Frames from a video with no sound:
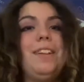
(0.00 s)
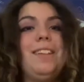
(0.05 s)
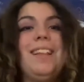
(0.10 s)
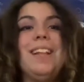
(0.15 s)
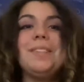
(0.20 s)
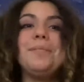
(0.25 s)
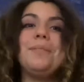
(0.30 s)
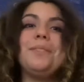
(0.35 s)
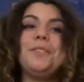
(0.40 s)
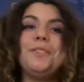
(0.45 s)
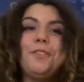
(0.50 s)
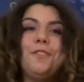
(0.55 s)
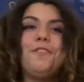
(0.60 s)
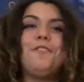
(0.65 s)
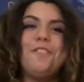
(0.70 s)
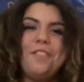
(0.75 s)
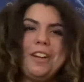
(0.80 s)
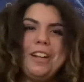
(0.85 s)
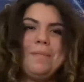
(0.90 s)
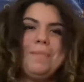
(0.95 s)
And that's what's so
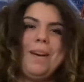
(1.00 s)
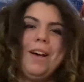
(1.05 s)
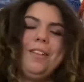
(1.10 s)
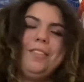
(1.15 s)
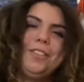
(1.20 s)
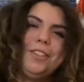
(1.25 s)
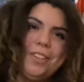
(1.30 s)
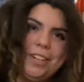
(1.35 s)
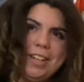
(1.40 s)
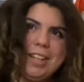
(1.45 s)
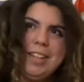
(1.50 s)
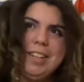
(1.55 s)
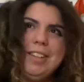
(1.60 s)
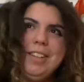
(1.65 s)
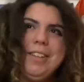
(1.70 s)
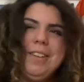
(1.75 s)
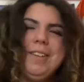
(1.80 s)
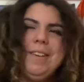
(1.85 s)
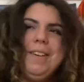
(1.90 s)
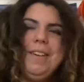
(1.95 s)
fun about learning,
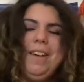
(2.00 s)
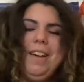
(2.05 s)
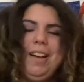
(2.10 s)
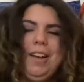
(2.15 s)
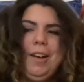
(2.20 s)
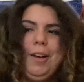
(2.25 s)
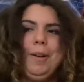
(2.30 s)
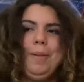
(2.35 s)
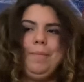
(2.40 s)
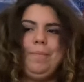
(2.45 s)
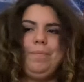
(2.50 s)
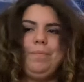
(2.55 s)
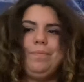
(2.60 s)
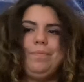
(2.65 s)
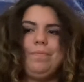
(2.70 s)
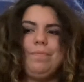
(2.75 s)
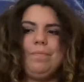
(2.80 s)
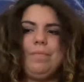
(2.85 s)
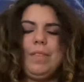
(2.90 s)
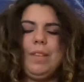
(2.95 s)

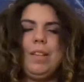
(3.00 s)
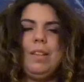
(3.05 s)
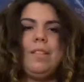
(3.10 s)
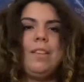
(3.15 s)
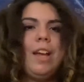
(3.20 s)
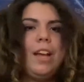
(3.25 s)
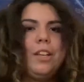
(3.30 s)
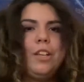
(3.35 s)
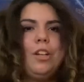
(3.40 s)
that,